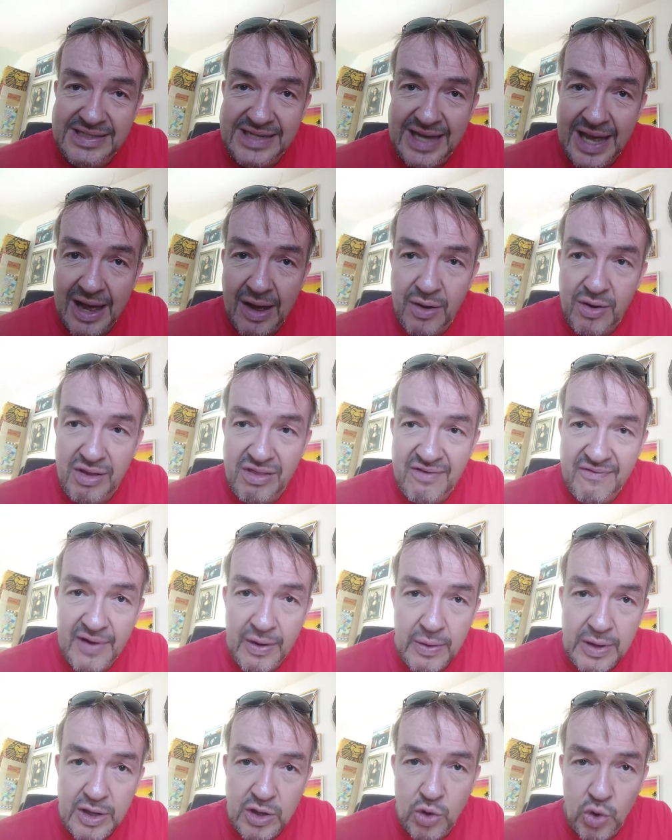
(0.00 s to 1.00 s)
down to the
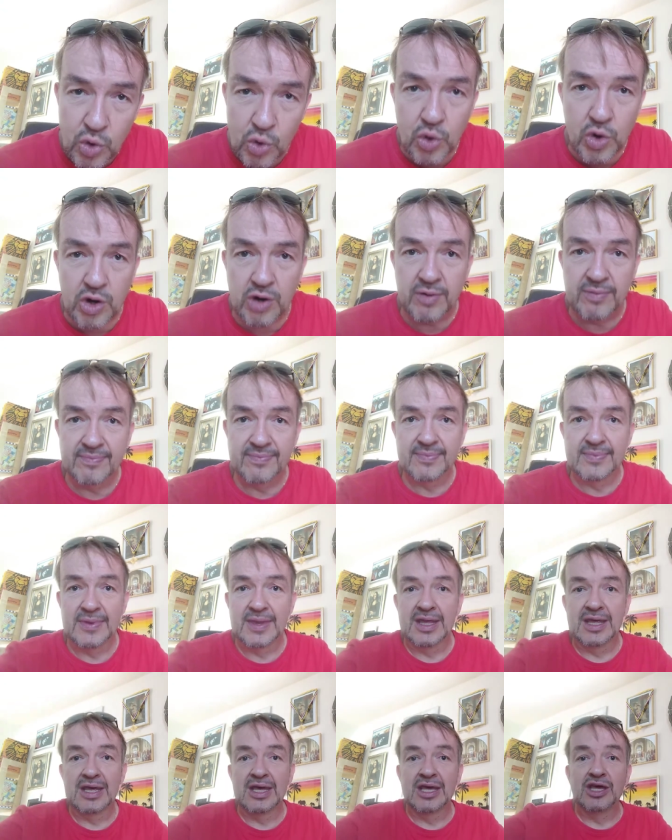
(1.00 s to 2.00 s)
very core,
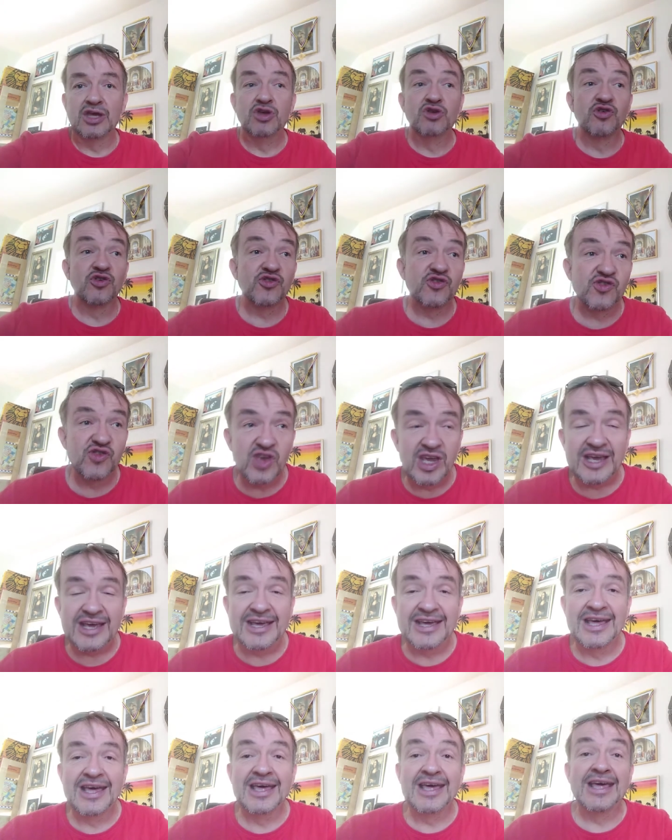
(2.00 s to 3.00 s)
you'll
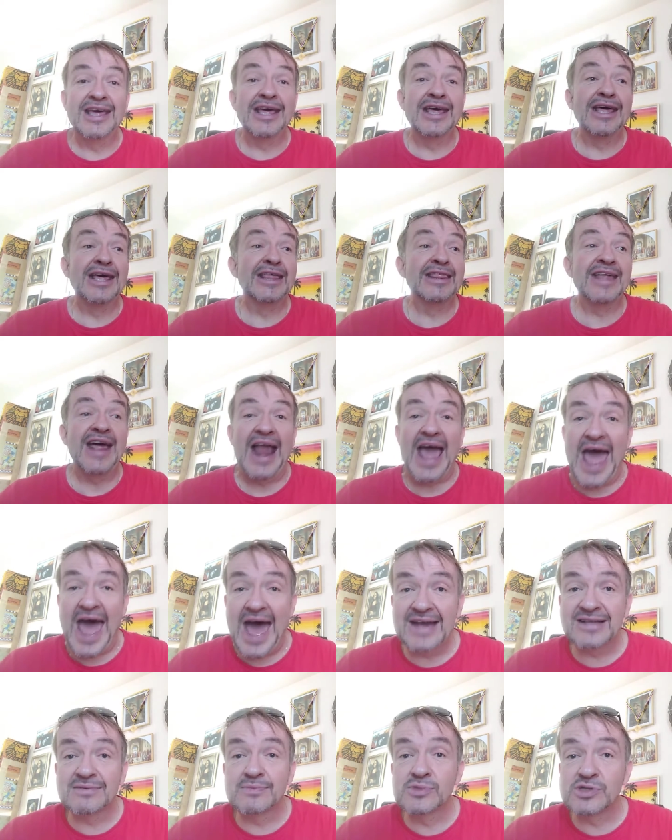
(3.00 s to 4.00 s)
see that
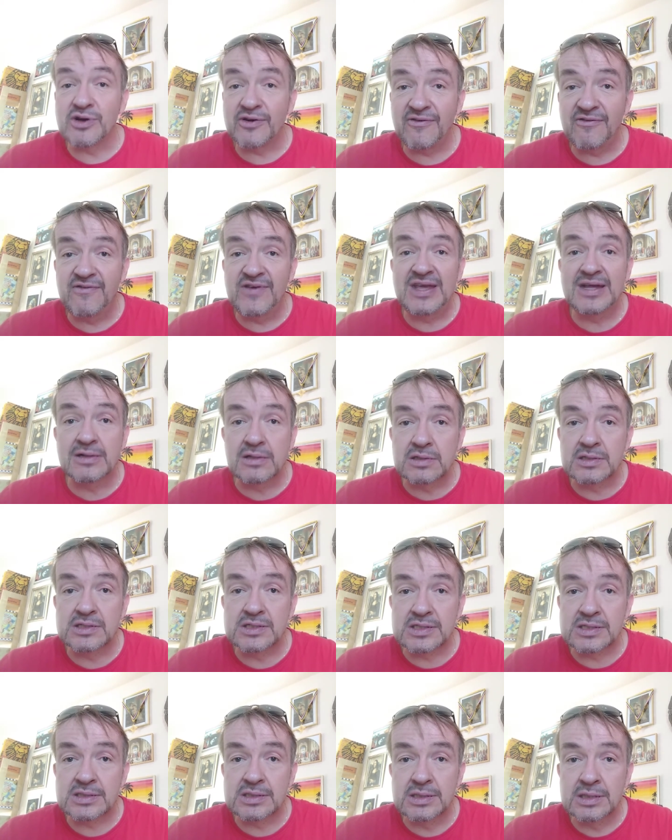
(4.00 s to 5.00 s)
atoms are
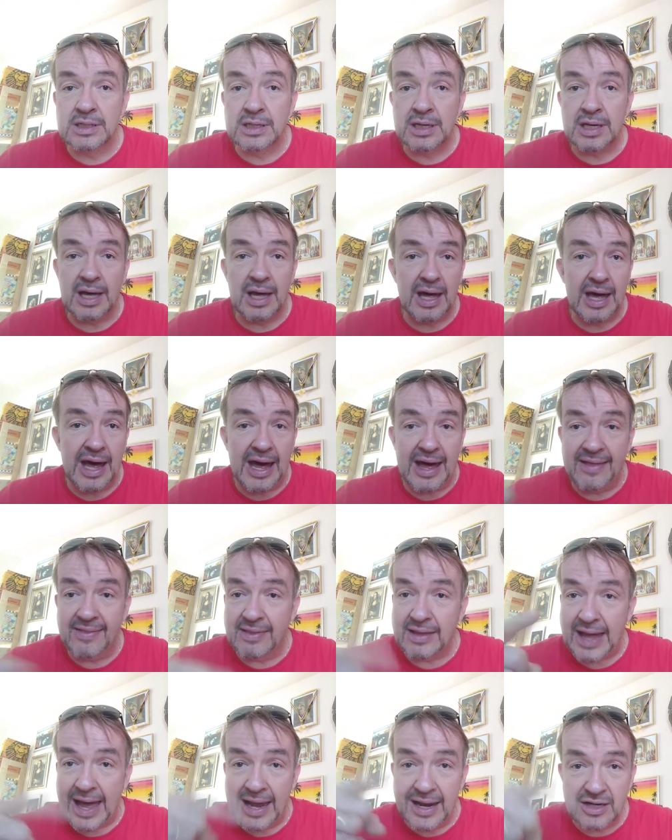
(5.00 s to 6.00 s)
fields, and
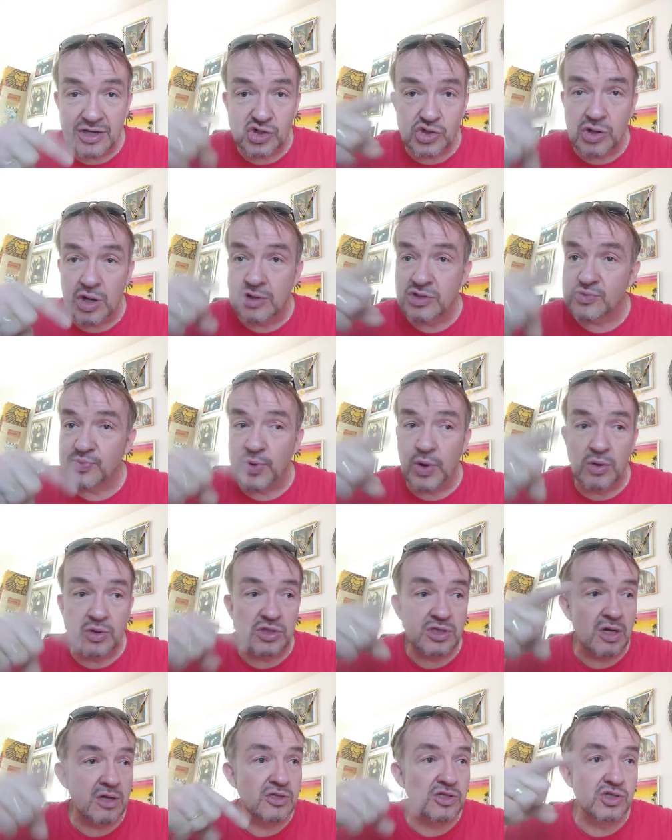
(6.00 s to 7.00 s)
the electrons,
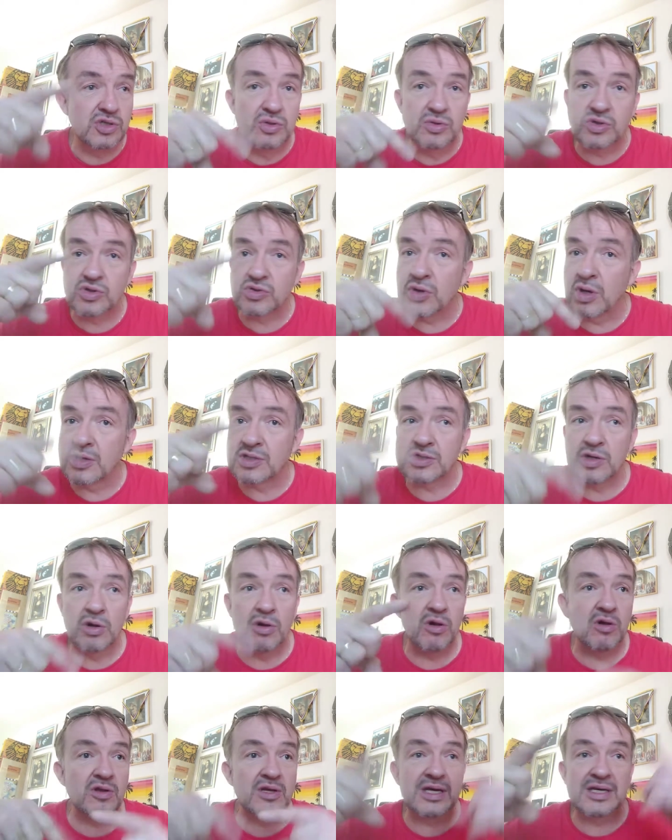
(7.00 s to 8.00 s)
protons, neutrons, and
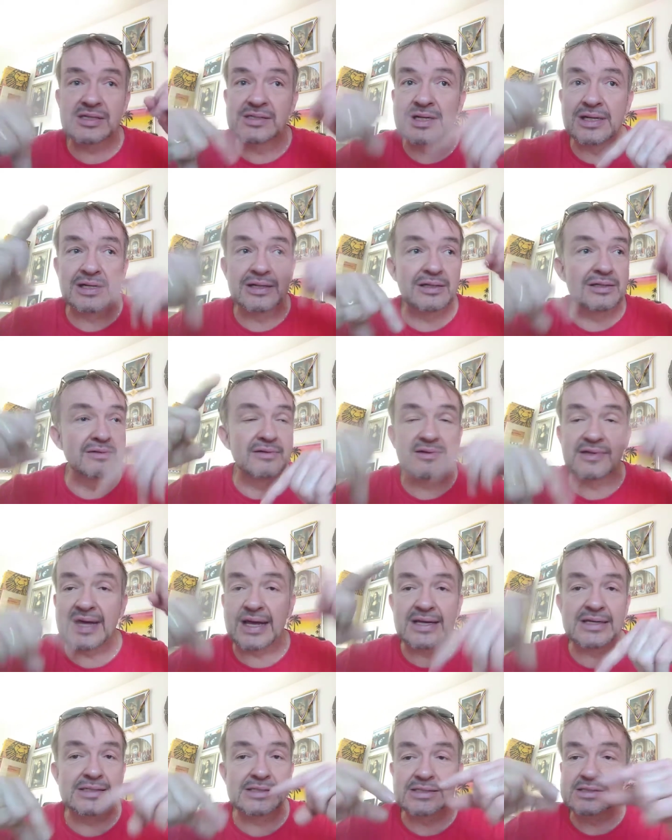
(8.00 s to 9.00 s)
all these little
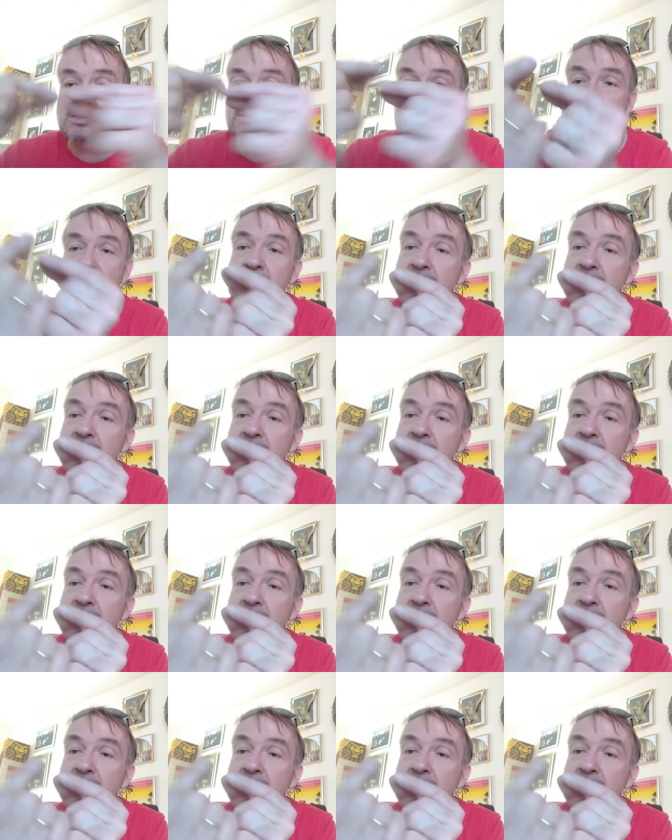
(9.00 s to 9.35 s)
things, and